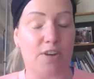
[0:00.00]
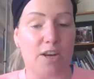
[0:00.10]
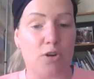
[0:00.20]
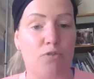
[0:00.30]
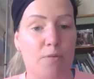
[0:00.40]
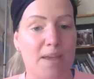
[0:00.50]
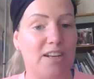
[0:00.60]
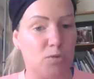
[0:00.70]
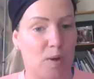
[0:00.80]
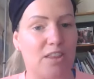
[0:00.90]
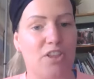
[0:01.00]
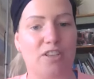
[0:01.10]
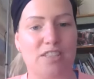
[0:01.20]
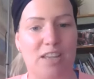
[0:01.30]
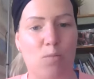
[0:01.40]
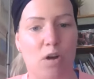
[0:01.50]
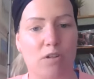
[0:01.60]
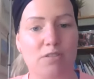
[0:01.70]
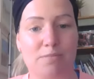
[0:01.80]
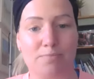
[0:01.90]
And I know for me, 2013
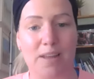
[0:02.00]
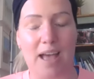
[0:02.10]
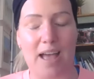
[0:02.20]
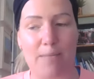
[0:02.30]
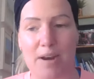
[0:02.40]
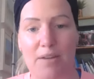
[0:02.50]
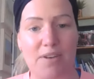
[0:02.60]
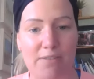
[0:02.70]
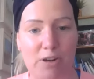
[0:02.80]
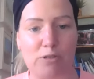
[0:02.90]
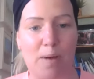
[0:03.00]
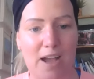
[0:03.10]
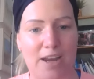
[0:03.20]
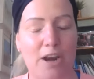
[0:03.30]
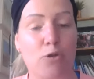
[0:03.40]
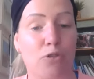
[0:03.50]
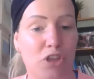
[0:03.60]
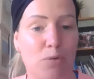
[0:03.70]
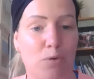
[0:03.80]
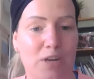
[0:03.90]
was, and I've never looked back, and I know that
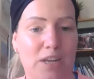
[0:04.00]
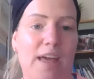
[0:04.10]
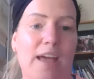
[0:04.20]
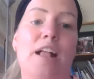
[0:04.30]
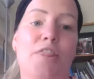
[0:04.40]
you won't either.